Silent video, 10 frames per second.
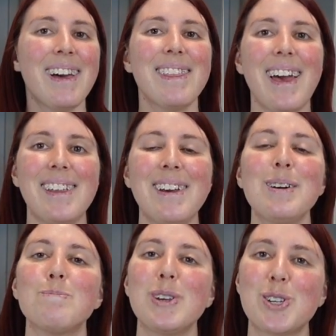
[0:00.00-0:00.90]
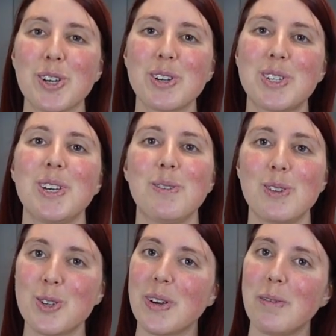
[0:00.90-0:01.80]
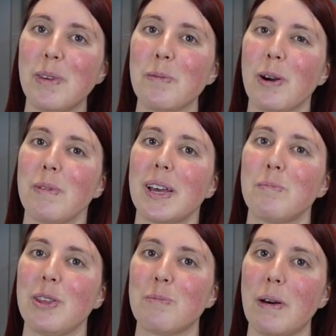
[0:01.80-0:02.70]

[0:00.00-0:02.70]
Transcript: then be sure to join the Meal Prep Like a Mother